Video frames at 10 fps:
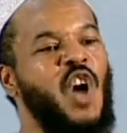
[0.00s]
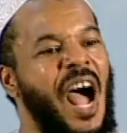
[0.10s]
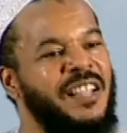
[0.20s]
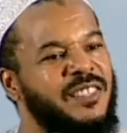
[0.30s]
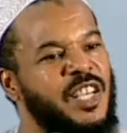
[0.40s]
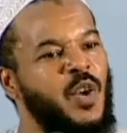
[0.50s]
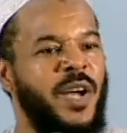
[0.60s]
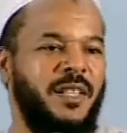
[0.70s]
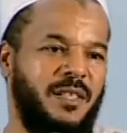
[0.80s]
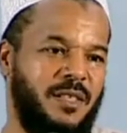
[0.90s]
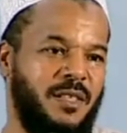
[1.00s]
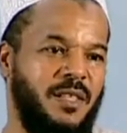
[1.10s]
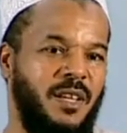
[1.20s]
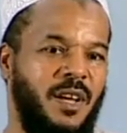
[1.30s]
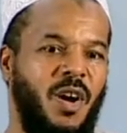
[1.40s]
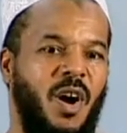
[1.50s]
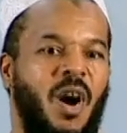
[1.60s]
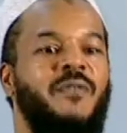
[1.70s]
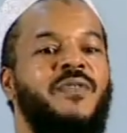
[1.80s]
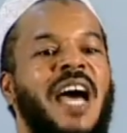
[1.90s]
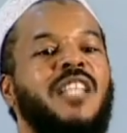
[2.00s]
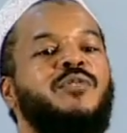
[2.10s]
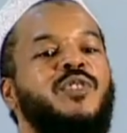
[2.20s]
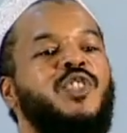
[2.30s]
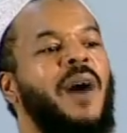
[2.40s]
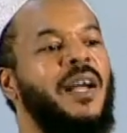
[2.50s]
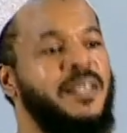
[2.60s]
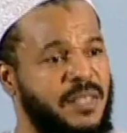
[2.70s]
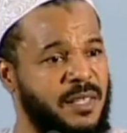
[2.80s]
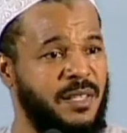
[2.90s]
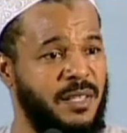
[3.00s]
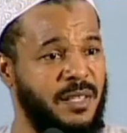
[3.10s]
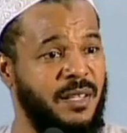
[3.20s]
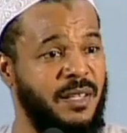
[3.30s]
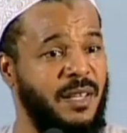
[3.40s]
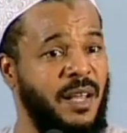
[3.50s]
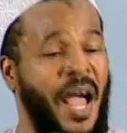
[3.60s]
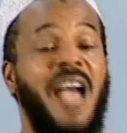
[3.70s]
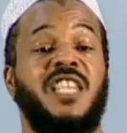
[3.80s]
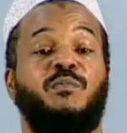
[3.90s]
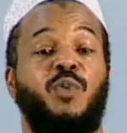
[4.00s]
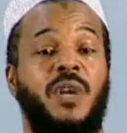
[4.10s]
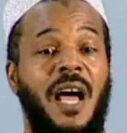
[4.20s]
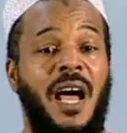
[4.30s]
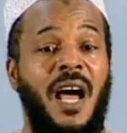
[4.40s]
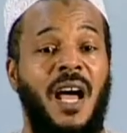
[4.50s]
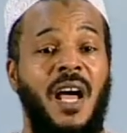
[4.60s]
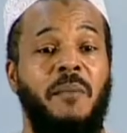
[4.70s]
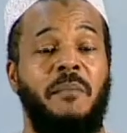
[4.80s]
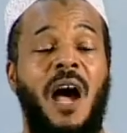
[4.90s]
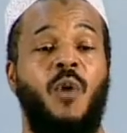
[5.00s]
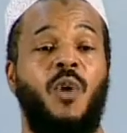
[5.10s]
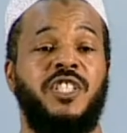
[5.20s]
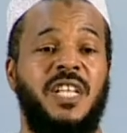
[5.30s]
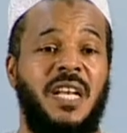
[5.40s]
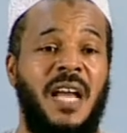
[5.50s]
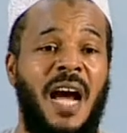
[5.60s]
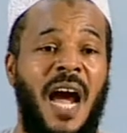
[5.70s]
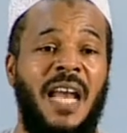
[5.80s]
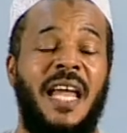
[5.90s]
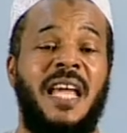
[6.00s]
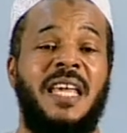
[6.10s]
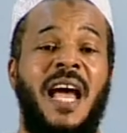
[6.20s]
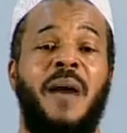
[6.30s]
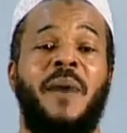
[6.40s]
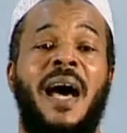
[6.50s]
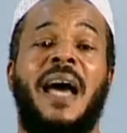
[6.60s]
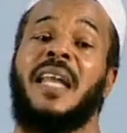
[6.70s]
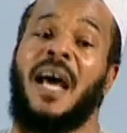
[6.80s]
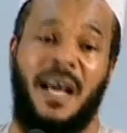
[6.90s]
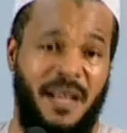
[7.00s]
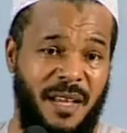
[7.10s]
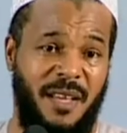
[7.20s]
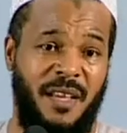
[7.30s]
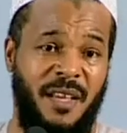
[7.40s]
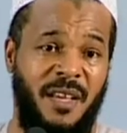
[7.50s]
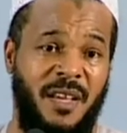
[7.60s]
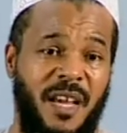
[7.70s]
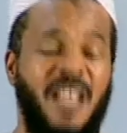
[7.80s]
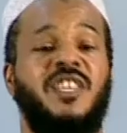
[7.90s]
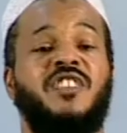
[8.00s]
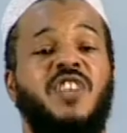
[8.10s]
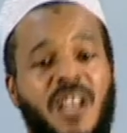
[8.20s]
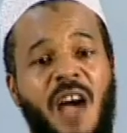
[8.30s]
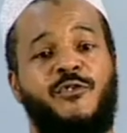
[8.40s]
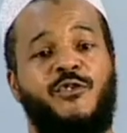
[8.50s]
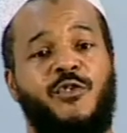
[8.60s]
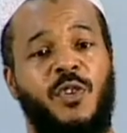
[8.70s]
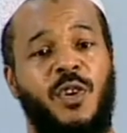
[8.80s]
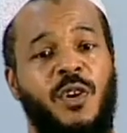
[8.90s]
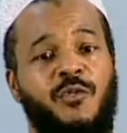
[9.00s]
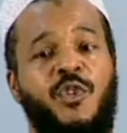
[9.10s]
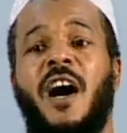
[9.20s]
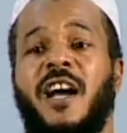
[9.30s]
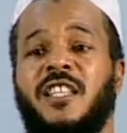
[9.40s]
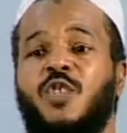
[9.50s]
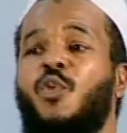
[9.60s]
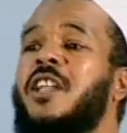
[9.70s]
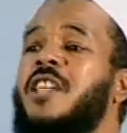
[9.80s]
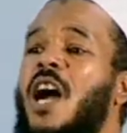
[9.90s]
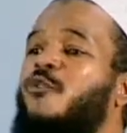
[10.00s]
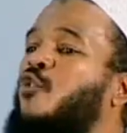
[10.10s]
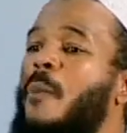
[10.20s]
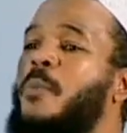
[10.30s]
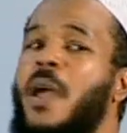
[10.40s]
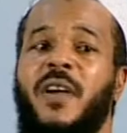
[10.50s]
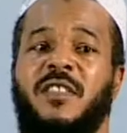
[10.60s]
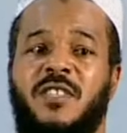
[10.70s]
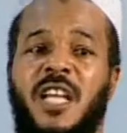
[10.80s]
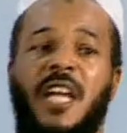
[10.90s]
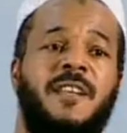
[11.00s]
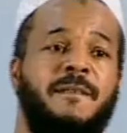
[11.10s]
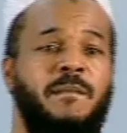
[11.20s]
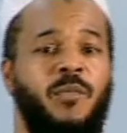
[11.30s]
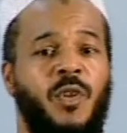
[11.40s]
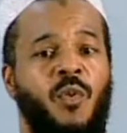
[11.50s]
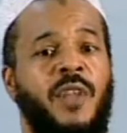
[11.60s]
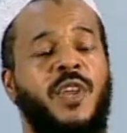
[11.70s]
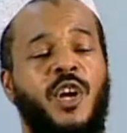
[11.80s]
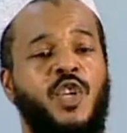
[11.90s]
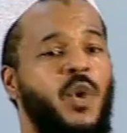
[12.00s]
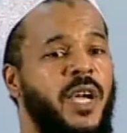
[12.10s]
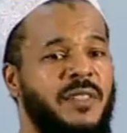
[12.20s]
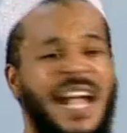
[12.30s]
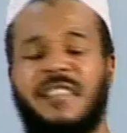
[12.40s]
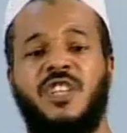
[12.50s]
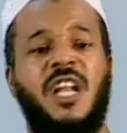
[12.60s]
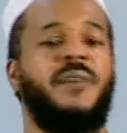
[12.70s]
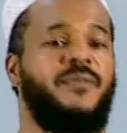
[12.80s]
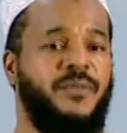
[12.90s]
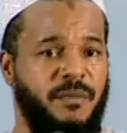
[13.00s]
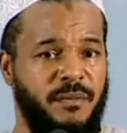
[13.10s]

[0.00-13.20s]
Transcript: consequence of that response. Hasbuna ma wajadna alayhi aba'ana. It is enough for us what our parents did, what they're doing. That's enough.